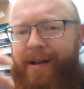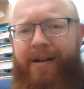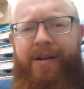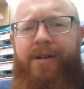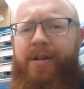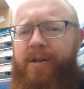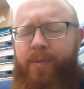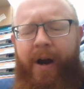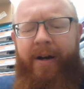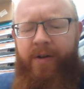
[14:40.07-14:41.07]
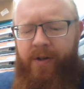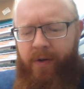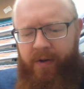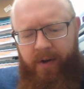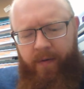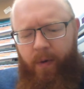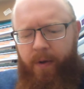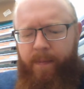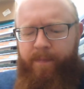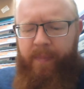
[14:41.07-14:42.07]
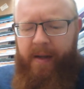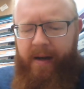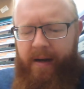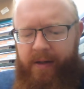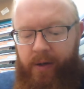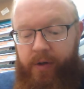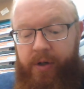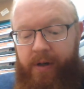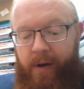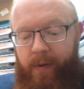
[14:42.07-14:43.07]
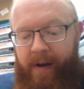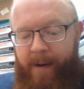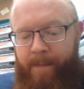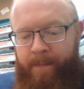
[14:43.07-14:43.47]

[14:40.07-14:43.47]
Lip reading: additions, subtractions, so on and so forth. So just a note there.